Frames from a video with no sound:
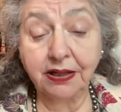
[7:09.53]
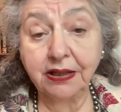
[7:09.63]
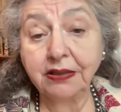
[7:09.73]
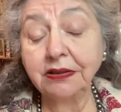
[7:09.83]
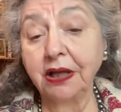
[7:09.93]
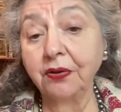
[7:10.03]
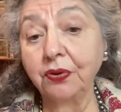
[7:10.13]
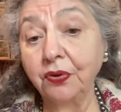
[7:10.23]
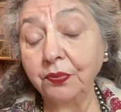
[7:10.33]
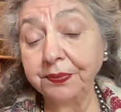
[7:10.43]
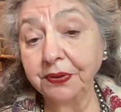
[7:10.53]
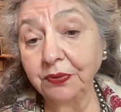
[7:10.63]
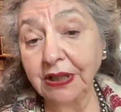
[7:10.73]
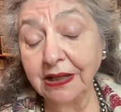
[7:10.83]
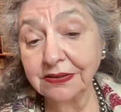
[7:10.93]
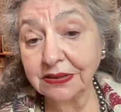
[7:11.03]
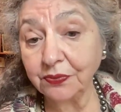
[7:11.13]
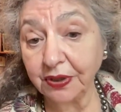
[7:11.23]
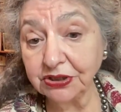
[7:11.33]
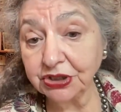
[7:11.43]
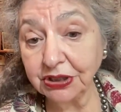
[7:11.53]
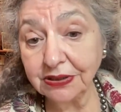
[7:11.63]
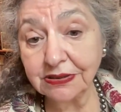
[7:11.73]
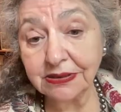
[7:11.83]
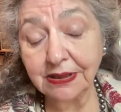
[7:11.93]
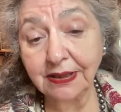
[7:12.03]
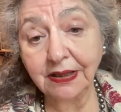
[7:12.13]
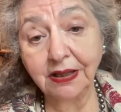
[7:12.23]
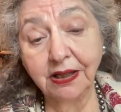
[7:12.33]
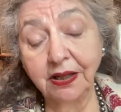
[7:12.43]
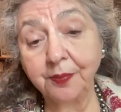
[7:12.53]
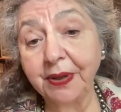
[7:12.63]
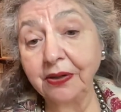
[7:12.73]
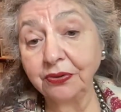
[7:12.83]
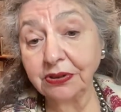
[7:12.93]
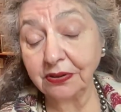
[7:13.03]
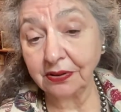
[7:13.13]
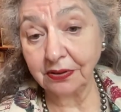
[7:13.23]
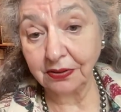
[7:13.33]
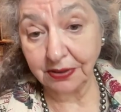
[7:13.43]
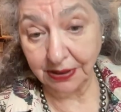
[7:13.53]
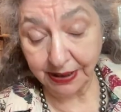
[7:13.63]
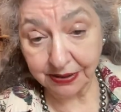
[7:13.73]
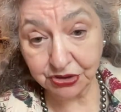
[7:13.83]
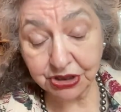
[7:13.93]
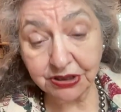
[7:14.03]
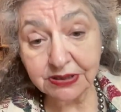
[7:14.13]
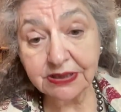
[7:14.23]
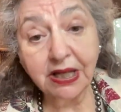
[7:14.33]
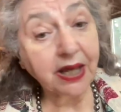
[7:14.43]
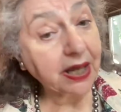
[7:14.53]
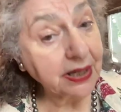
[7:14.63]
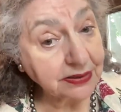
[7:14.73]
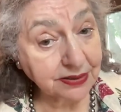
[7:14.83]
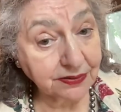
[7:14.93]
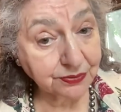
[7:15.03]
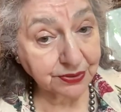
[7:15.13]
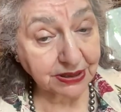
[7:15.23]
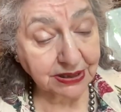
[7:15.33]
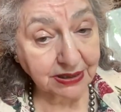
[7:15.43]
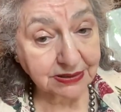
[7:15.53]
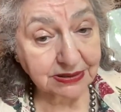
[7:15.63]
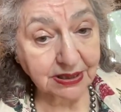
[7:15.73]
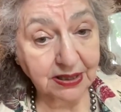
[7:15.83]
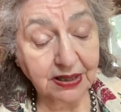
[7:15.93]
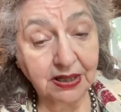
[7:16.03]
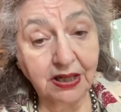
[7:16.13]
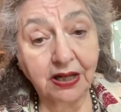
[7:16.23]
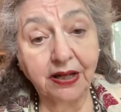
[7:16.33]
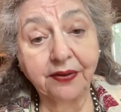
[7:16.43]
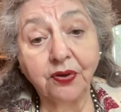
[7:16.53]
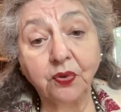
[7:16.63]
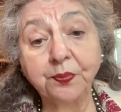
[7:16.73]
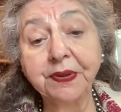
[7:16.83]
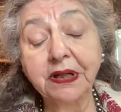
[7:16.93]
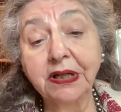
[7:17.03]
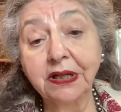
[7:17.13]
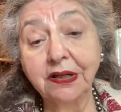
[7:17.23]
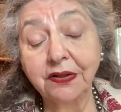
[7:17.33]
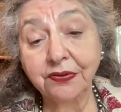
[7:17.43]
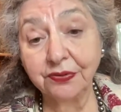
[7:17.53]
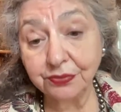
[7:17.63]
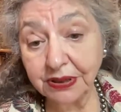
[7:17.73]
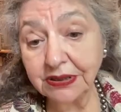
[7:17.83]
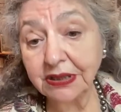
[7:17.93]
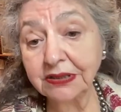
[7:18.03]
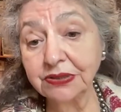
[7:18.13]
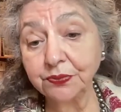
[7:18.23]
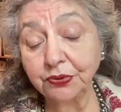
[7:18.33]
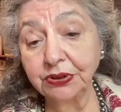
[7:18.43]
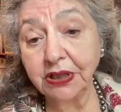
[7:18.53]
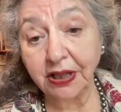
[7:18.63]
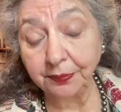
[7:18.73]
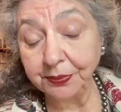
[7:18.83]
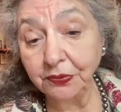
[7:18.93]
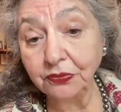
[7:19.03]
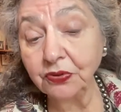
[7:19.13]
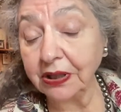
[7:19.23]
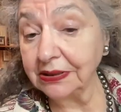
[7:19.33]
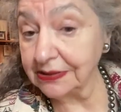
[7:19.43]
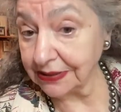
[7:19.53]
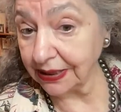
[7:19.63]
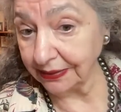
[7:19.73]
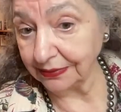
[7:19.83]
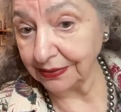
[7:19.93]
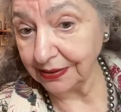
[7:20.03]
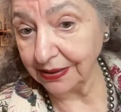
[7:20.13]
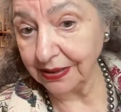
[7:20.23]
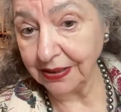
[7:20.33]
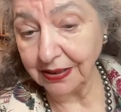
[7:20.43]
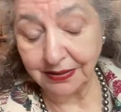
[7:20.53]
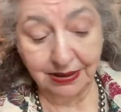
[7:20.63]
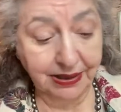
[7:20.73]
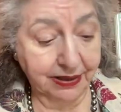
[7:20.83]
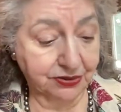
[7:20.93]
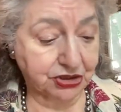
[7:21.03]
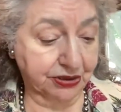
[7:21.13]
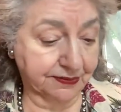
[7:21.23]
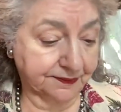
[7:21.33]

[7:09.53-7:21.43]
and I hope you'll ask questions about the lectures and the readings. I hope the readings would help you to understand the lecture.